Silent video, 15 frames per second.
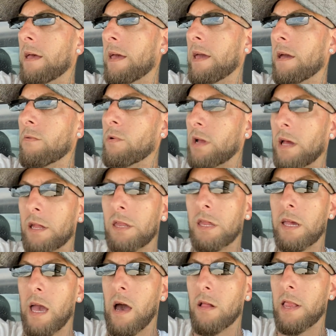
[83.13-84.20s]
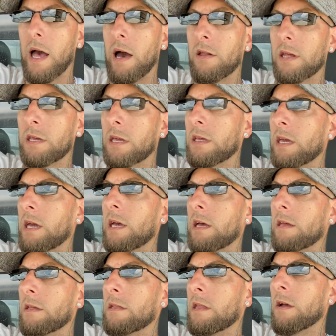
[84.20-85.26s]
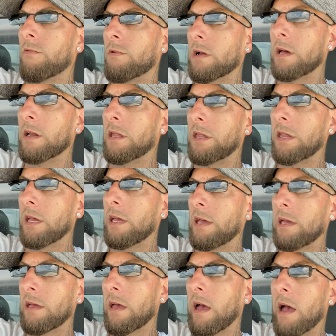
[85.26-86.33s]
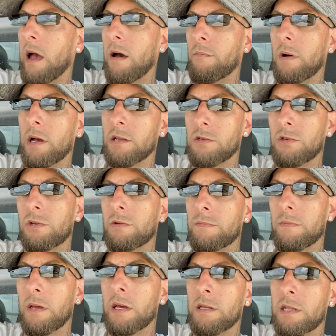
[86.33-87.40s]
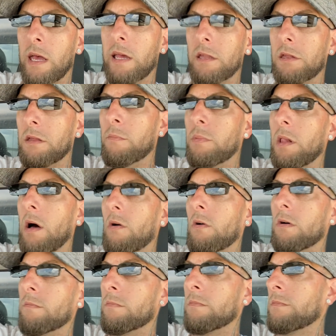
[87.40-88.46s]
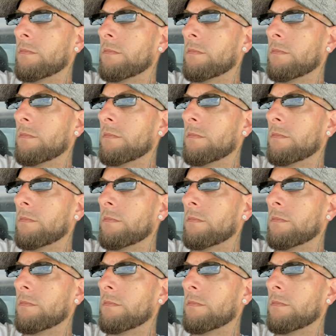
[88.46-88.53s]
And we're going to see how loud it can get, and then we're going to see how much it takes to blow them.